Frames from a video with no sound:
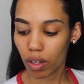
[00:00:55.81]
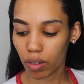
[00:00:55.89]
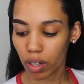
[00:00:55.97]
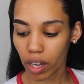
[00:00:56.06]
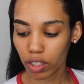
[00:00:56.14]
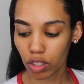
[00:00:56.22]

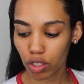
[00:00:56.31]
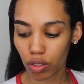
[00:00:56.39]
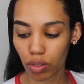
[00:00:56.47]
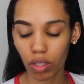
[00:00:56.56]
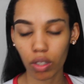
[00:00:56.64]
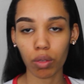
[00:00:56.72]
And I just
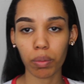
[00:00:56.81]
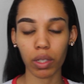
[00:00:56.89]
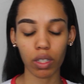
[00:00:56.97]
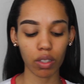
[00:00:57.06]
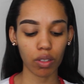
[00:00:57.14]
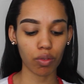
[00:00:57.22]
use a little
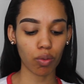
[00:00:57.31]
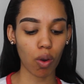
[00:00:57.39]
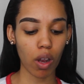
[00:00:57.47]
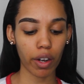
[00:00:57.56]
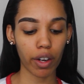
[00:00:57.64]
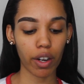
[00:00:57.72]
bit of
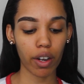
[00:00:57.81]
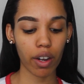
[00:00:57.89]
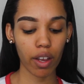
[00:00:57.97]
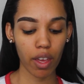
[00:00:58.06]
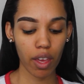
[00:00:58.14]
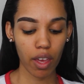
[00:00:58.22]
water
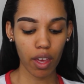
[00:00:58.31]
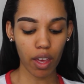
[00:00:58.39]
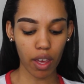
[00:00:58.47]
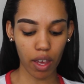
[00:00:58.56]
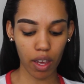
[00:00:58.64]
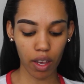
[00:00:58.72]

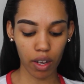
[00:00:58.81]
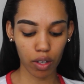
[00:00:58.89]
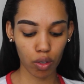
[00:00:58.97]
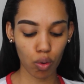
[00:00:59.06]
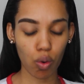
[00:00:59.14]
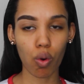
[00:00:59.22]

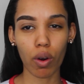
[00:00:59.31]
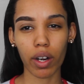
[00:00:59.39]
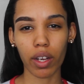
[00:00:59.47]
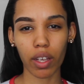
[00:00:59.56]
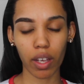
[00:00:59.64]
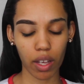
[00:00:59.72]
and
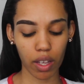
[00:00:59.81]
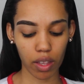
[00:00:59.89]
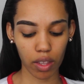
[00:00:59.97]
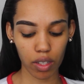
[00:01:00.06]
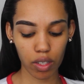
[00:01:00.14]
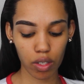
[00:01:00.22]
cork
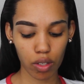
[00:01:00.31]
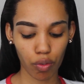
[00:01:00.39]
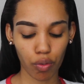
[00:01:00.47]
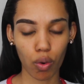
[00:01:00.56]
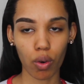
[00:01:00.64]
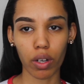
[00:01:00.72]
and this
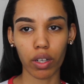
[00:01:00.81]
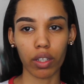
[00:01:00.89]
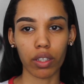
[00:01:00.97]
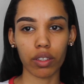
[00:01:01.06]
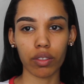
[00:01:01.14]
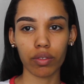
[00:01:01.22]

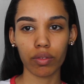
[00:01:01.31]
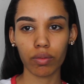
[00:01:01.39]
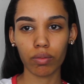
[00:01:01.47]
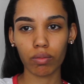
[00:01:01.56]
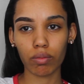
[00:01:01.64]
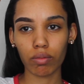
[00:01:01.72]
Sephora
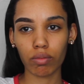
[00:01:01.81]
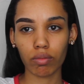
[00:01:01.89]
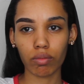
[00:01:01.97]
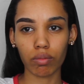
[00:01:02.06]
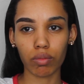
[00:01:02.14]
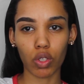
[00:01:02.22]

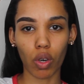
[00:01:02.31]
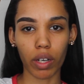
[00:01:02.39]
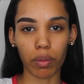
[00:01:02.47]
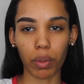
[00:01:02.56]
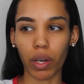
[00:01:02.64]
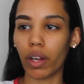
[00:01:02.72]

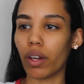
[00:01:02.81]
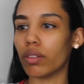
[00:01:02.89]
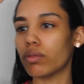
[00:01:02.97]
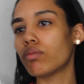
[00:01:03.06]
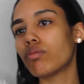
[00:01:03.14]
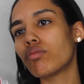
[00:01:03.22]
dark brown.